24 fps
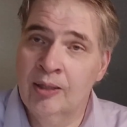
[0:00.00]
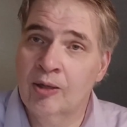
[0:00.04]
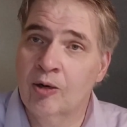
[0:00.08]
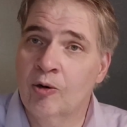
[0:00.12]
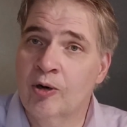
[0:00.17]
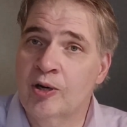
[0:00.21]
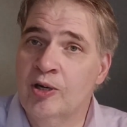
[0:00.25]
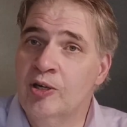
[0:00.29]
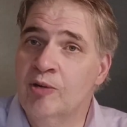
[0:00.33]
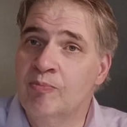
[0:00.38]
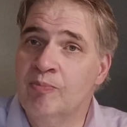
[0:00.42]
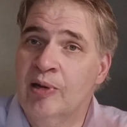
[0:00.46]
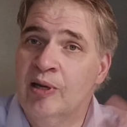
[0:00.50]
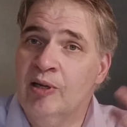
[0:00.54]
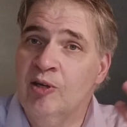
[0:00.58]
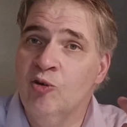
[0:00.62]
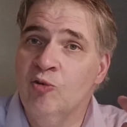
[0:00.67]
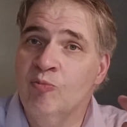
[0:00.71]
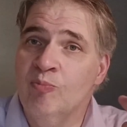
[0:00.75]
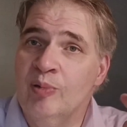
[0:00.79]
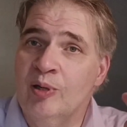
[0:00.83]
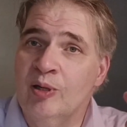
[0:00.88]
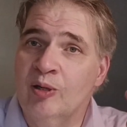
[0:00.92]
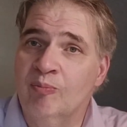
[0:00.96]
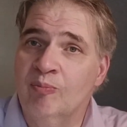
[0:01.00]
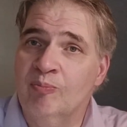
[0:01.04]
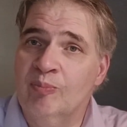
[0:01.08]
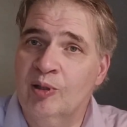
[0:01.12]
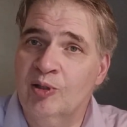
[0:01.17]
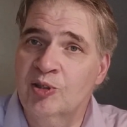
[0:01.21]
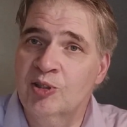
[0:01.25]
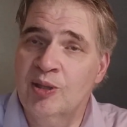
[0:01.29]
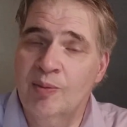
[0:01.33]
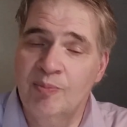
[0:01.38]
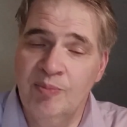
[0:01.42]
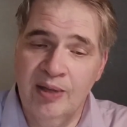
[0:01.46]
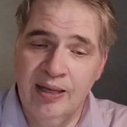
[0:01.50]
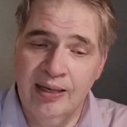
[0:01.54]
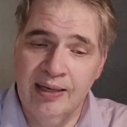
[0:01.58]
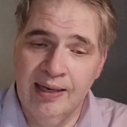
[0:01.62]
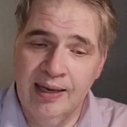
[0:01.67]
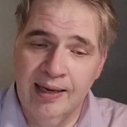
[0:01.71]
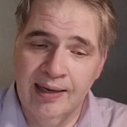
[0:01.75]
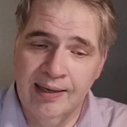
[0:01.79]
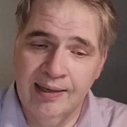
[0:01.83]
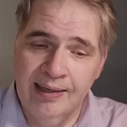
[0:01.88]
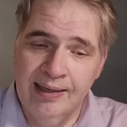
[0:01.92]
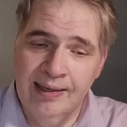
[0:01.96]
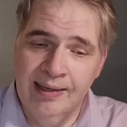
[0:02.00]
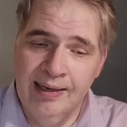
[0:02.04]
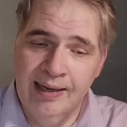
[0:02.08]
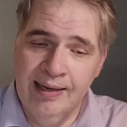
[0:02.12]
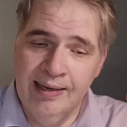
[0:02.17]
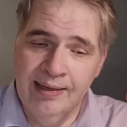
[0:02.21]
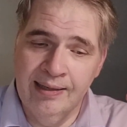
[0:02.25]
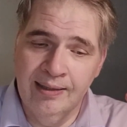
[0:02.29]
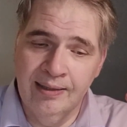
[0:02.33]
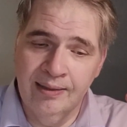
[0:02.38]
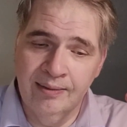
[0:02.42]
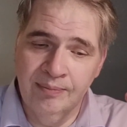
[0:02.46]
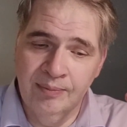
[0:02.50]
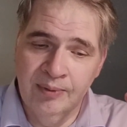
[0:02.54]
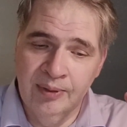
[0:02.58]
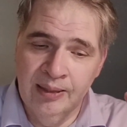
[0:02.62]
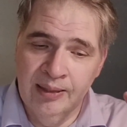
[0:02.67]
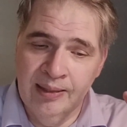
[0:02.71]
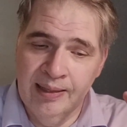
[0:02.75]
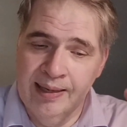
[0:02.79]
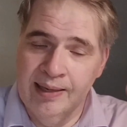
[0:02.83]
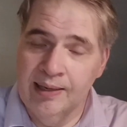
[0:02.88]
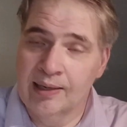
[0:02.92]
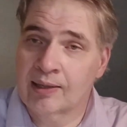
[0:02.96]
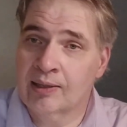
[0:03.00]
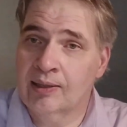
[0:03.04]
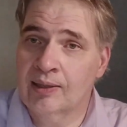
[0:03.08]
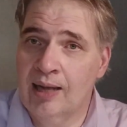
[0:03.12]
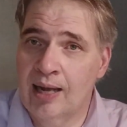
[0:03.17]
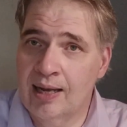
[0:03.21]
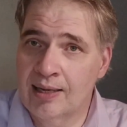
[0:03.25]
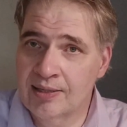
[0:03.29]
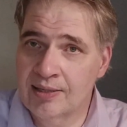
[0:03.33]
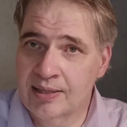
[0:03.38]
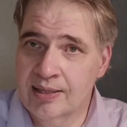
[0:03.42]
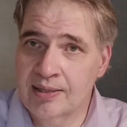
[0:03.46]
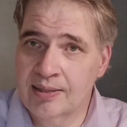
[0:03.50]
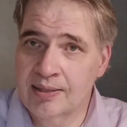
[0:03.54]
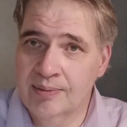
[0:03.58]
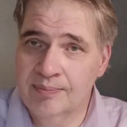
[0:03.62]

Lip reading: or you build something like in a closet,